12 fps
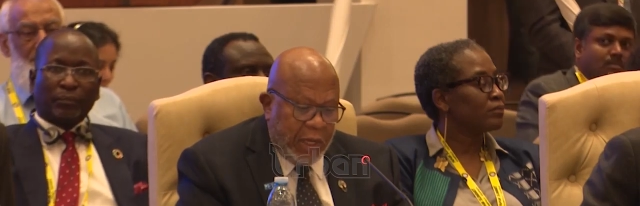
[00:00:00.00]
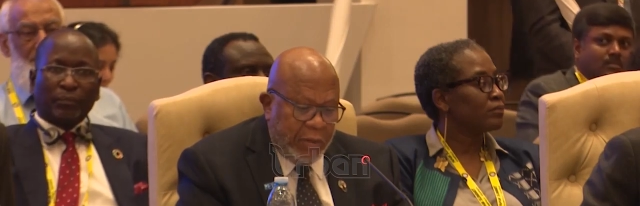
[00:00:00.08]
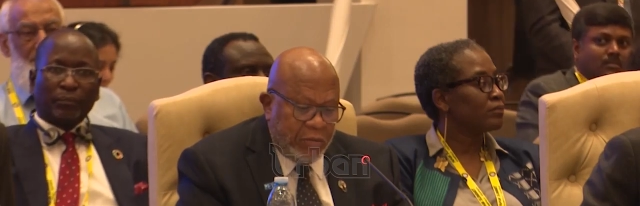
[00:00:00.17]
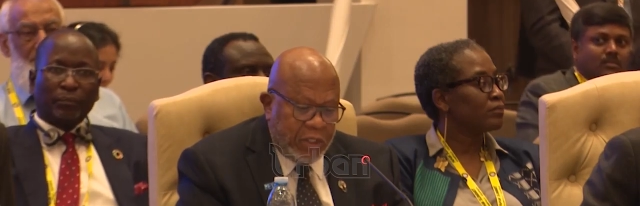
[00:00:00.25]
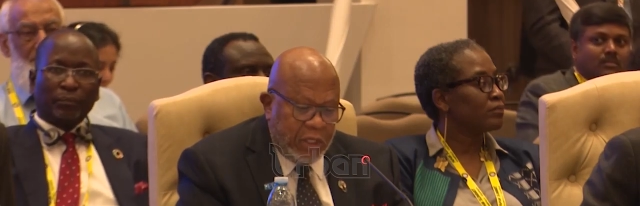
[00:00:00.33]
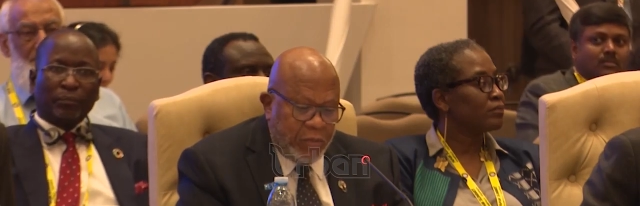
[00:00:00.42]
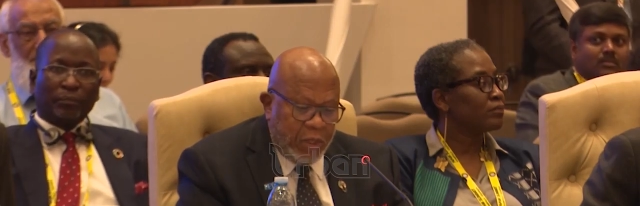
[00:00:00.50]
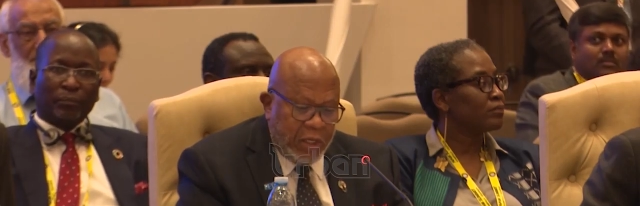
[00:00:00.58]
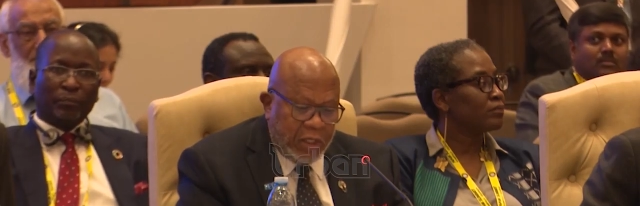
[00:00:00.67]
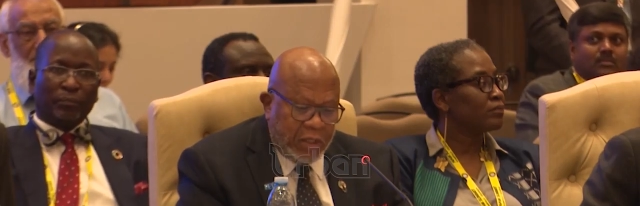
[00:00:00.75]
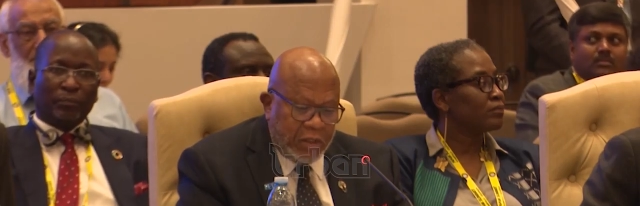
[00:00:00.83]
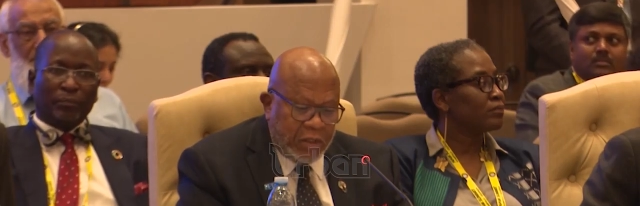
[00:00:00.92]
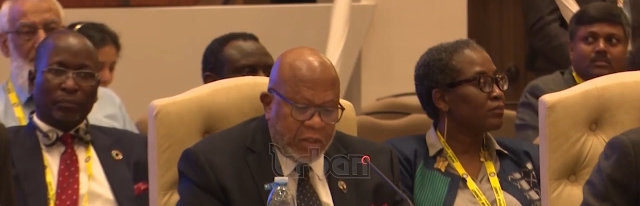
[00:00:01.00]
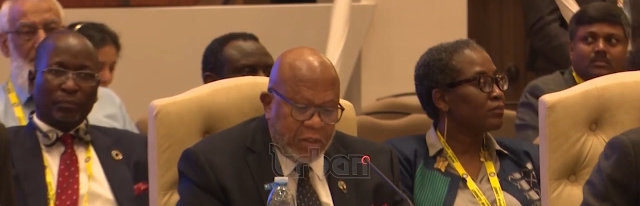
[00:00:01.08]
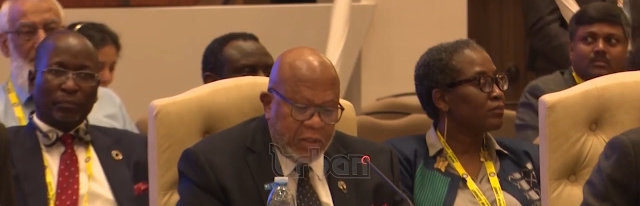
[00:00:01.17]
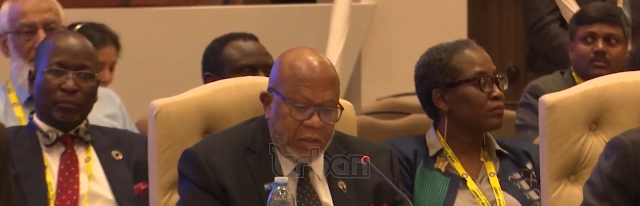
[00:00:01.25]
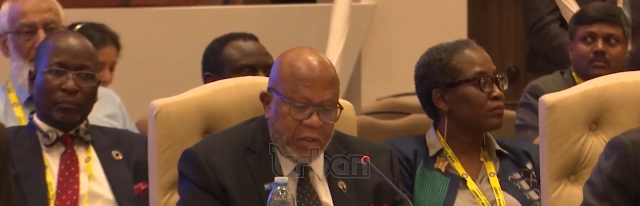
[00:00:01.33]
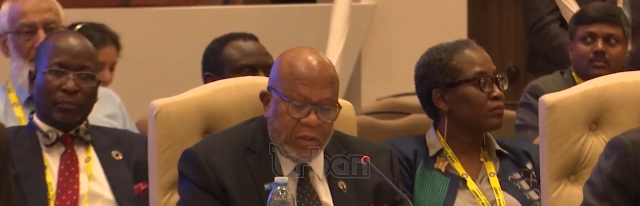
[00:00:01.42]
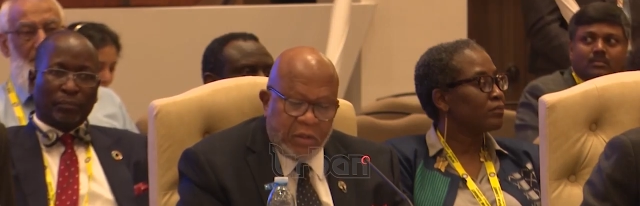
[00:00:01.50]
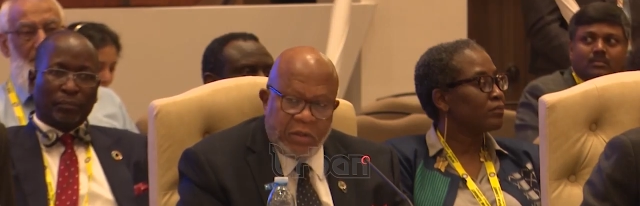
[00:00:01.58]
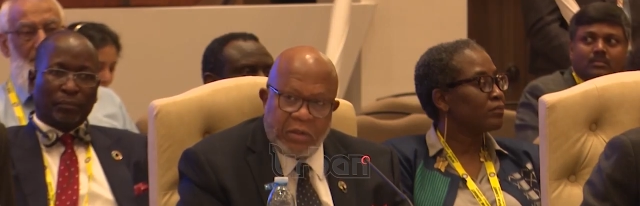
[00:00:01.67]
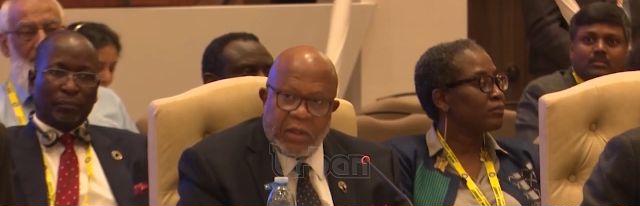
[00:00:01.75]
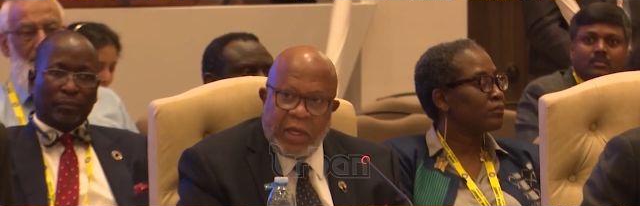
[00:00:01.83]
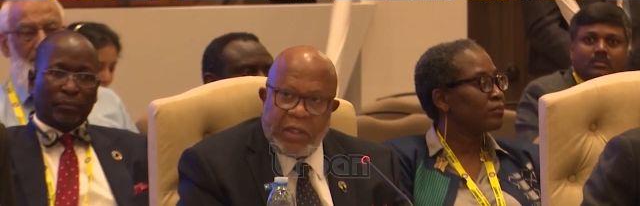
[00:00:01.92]
Speaker 1: I am deeply concerned
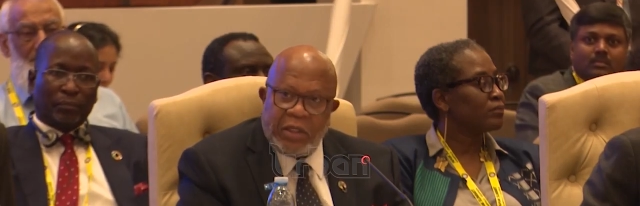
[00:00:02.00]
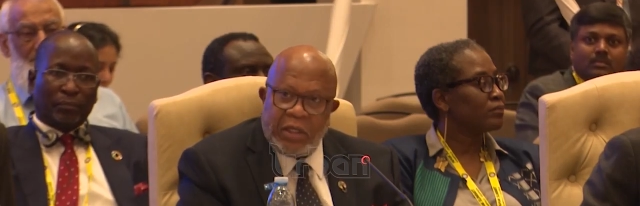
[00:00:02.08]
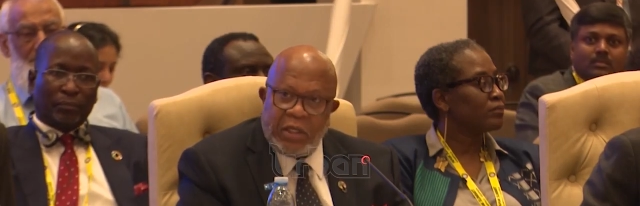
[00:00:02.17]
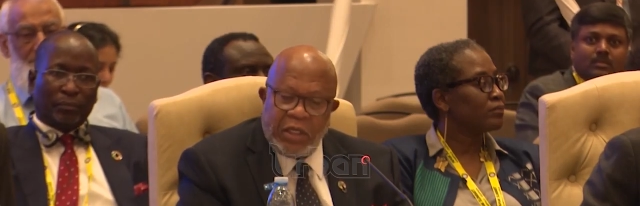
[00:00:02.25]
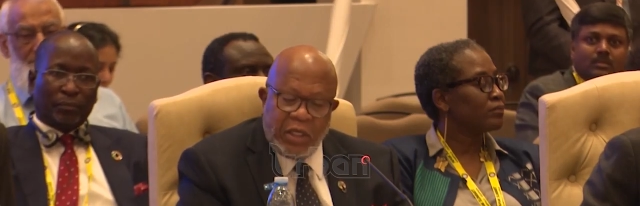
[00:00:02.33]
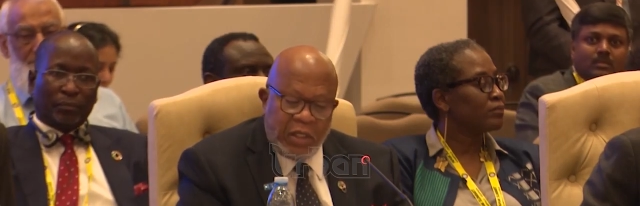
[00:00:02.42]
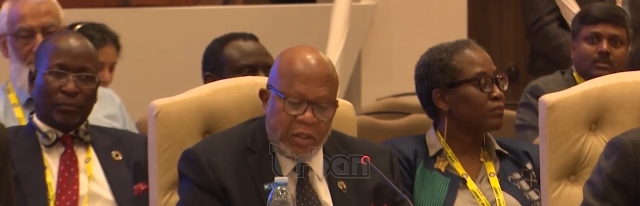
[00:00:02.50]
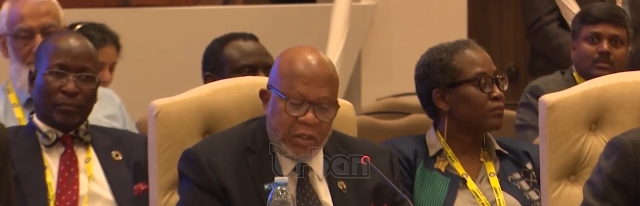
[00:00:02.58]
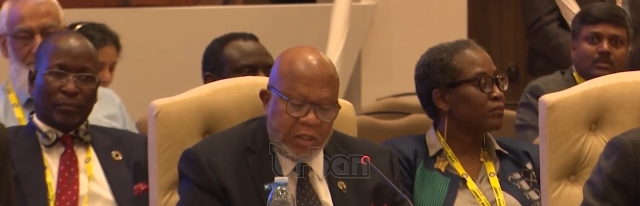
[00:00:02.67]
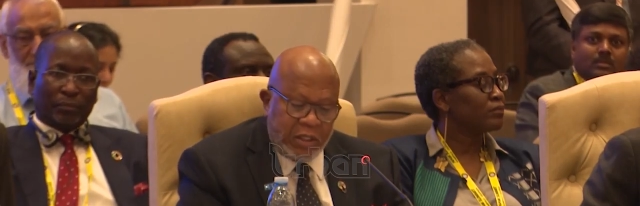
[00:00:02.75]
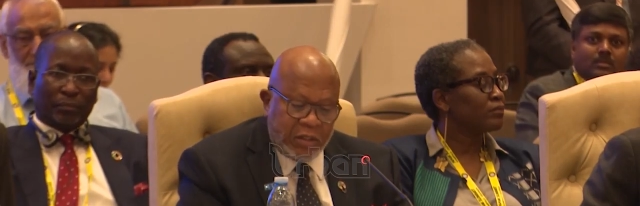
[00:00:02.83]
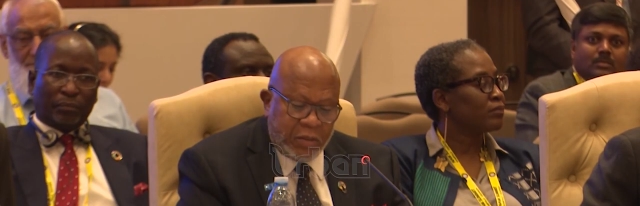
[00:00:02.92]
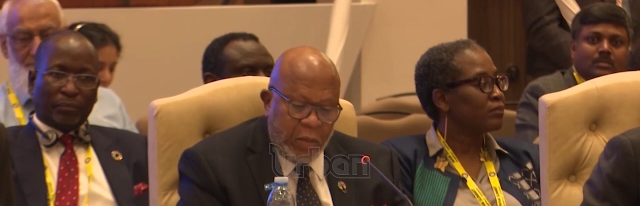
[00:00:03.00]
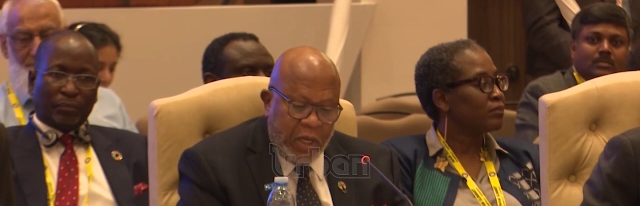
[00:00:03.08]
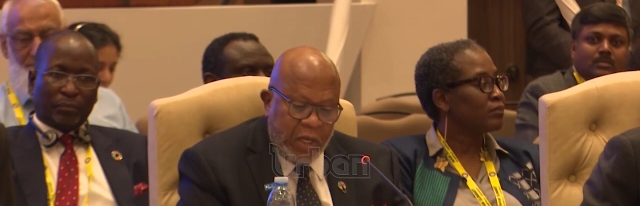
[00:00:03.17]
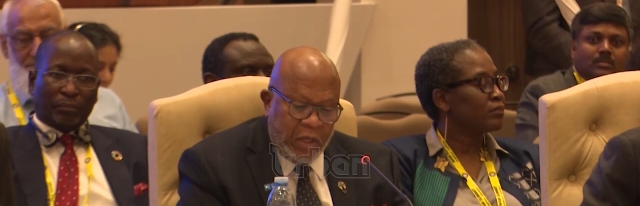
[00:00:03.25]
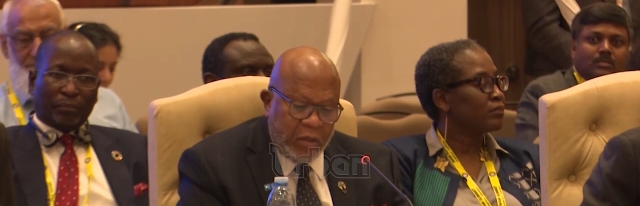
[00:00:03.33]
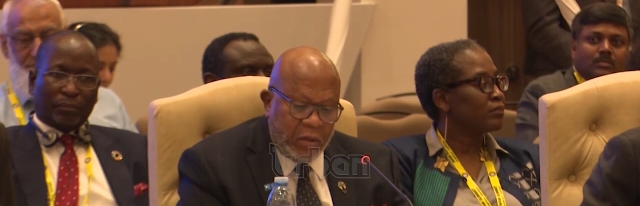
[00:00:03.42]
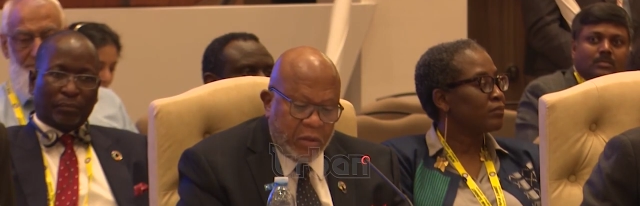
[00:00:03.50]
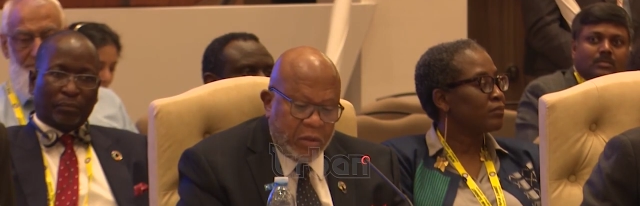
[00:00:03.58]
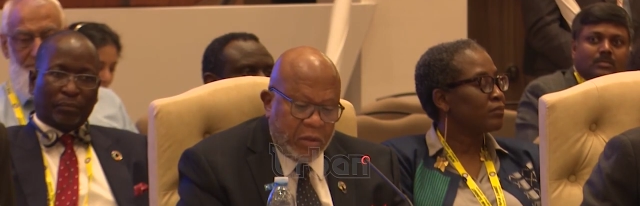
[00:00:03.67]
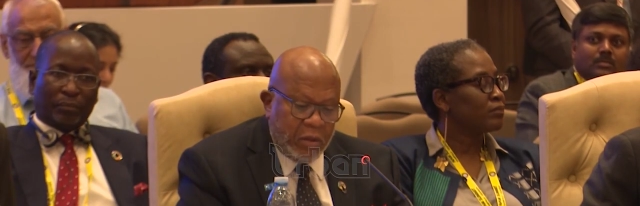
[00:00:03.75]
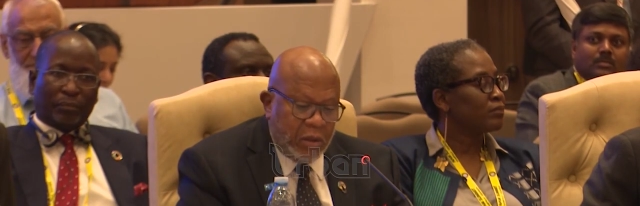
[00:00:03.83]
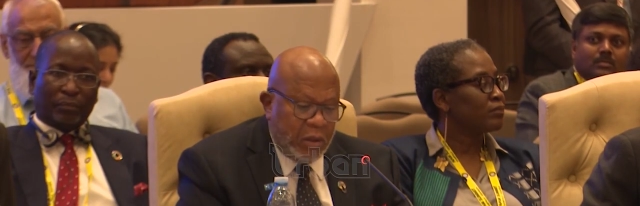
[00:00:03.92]
and indeed dismayed
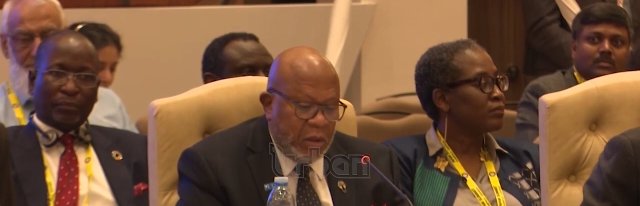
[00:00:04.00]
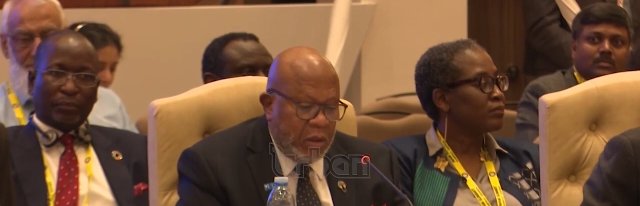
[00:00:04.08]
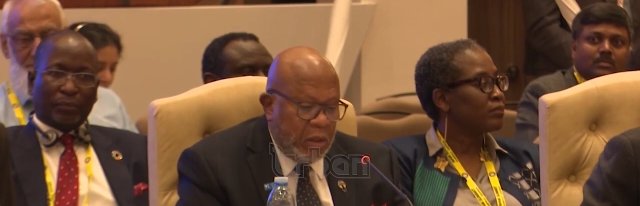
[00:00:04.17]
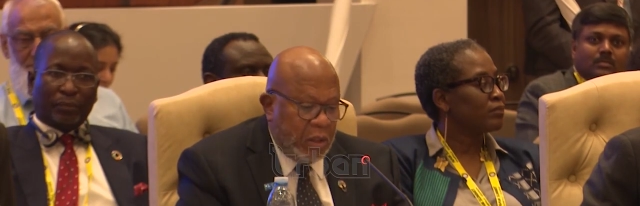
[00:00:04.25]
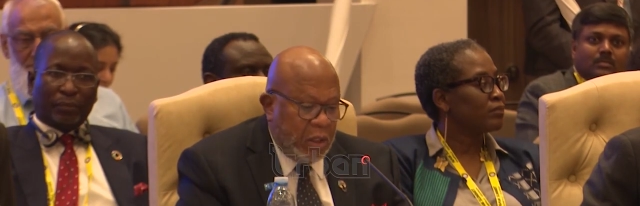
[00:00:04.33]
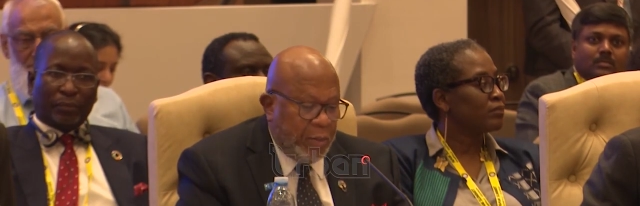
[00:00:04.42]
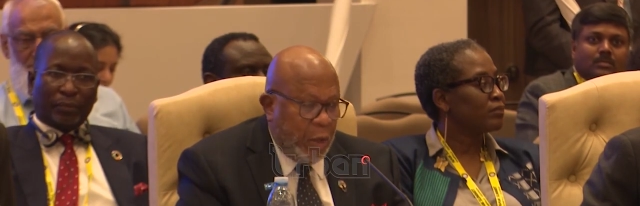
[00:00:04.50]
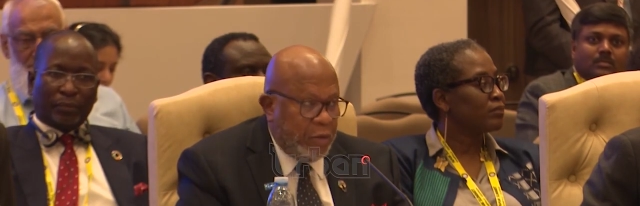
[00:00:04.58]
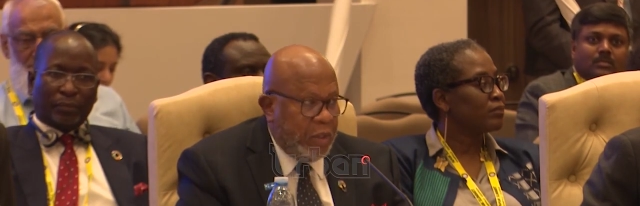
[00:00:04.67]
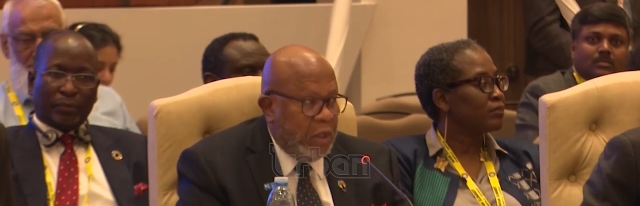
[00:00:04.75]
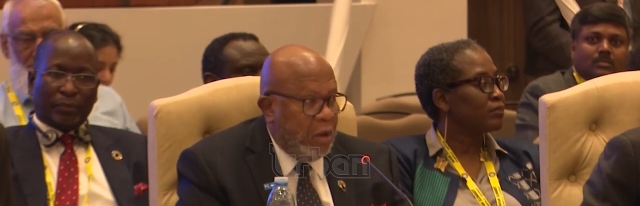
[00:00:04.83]
about the